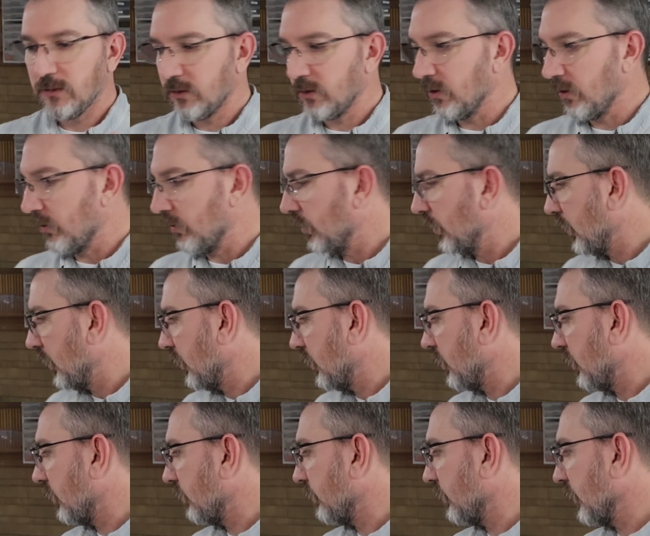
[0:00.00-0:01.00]
So
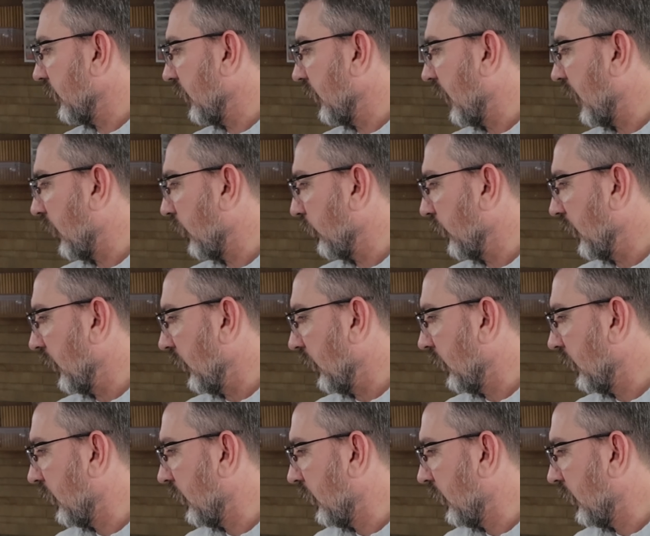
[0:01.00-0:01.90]
hopefully that'll be